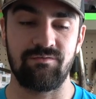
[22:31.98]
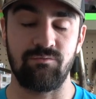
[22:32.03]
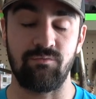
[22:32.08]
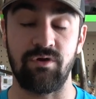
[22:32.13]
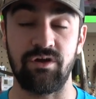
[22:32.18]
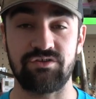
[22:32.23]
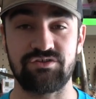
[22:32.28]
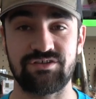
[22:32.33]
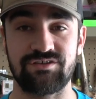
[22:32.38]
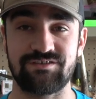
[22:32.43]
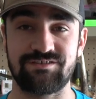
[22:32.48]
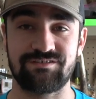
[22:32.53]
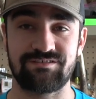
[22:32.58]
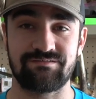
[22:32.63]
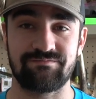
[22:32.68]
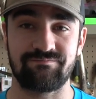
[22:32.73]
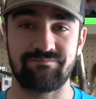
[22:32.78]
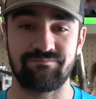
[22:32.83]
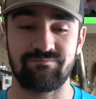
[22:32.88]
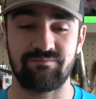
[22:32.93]
Which
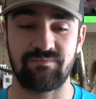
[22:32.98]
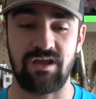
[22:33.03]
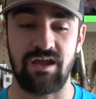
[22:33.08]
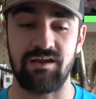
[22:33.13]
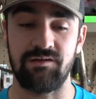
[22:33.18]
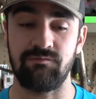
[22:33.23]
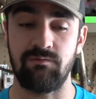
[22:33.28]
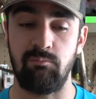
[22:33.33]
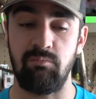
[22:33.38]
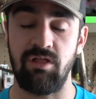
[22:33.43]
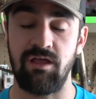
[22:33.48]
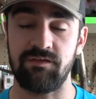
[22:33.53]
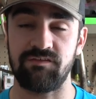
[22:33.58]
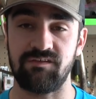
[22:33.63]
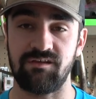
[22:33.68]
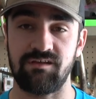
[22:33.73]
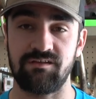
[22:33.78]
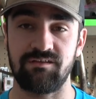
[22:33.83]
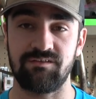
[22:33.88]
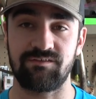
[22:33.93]
is kind of a
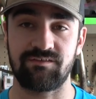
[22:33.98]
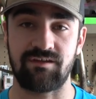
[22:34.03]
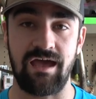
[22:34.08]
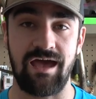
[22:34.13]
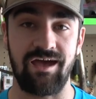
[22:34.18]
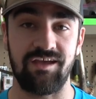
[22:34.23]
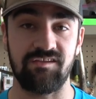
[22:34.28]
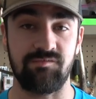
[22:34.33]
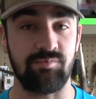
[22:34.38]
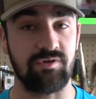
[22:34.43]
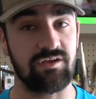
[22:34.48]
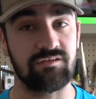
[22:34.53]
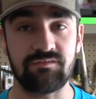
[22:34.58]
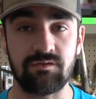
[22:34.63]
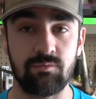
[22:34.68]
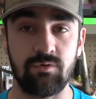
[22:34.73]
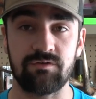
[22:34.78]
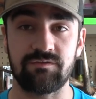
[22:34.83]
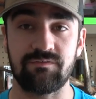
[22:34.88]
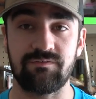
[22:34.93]
blessing in disguise, because
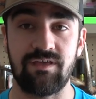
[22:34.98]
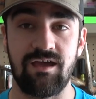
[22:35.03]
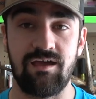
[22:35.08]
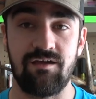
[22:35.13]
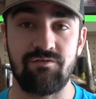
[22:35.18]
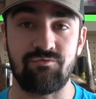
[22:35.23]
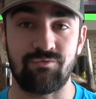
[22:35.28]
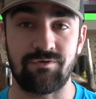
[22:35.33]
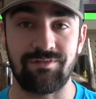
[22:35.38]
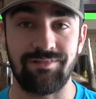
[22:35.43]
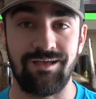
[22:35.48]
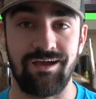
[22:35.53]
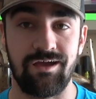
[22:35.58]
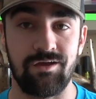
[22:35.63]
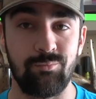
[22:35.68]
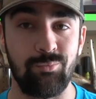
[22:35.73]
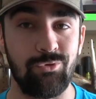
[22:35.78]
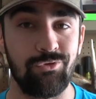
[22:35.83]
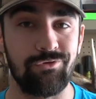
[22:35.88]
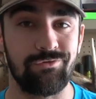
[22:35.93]
it wasn't that
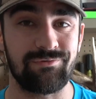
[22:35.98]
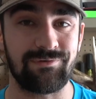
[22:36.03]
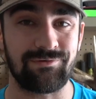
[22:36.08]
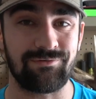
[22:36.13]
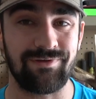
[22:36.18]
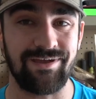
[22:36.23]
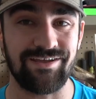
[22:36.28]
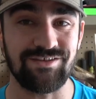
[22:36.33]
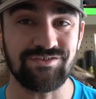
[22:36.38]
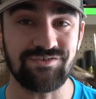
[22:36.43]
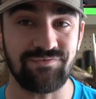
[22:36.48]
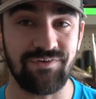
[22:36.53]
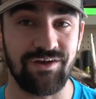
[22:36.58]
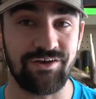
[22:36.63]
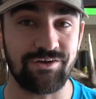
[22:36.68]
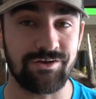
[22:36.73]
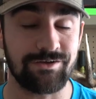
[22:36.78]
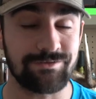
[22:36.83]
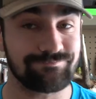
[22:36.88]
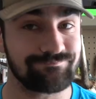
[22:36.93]
reliable of a
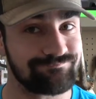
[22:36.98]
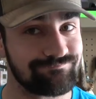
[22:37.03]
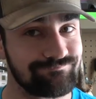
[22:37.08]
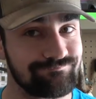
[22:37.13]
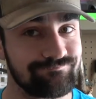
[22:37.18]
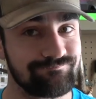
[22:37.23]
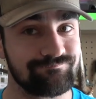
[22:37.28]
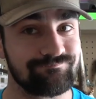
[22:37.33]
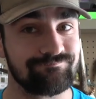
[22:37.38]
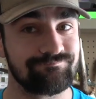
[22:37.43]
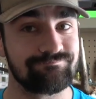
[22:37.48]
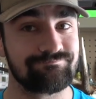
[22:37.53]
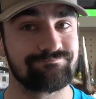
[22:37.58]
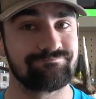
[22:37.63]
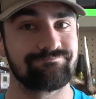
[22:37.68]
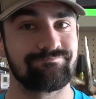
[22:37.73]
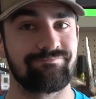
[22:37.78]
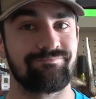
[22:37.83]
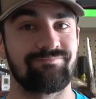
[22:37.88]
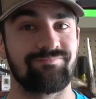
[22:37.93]
rangefinder.
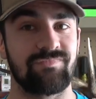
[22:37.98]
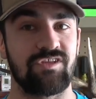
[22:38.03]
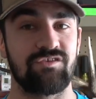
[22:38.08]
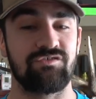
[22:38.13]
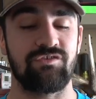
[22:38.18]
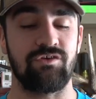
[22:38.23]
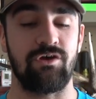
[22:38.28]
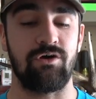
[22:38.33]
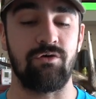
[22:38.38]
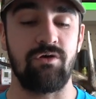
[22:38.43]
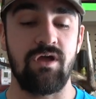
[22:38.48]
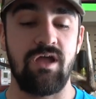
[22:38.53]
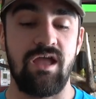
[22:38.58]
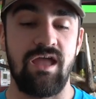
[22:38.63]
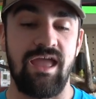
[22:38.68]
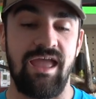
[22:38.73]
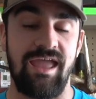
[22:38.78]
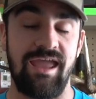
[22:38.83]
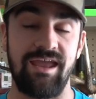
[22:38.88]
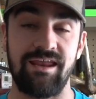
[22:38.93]
So
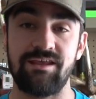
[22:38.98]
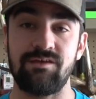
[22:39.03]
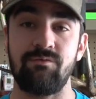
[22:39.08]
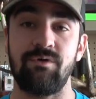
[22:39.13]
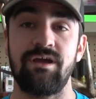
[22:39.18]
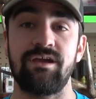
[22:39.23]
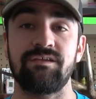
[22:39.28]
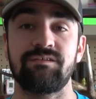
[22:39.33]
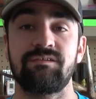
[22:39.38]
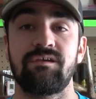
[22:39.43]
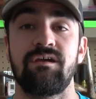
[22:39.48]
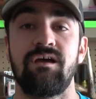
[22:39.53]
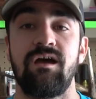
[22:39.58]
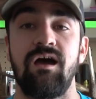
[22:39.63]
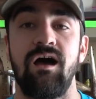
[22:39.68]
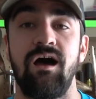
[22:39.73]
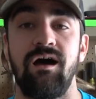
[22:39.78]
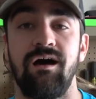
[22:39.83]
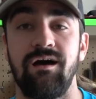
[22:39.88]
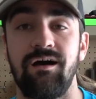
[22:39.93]
anyways,
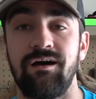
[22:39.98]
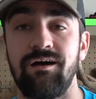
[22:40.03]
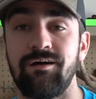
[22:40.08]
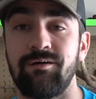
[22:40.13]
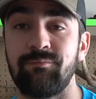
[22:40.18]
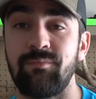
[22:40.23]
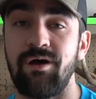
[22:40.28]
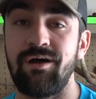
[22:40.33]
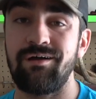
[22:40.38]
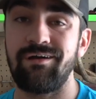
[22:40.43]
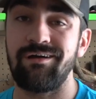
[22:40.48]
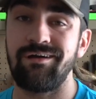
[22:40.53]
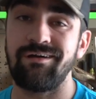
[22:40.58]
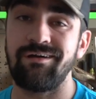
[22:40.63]
I